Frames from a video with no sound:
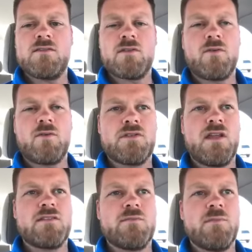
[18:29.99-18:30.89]
Of course,
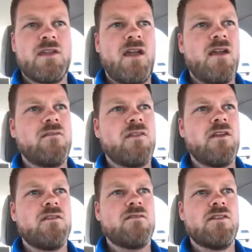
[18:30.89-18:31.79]
that's been kind of
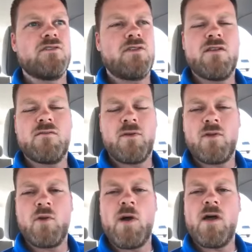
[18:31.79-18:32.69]
the trend for a
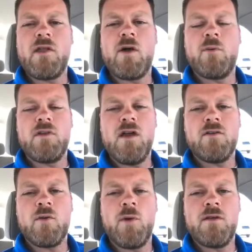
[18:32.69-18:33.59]
little while now. We've gotten
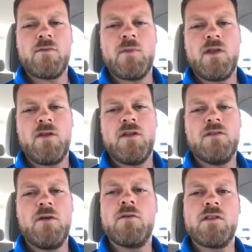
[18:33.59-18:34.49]
away from the honey
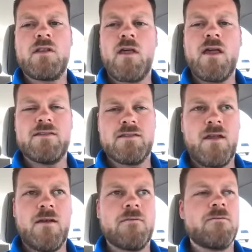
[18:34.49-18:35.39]
tone and the light
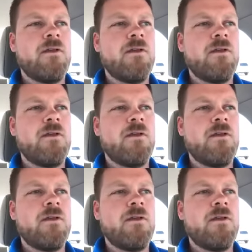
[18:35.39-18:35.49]
stuff.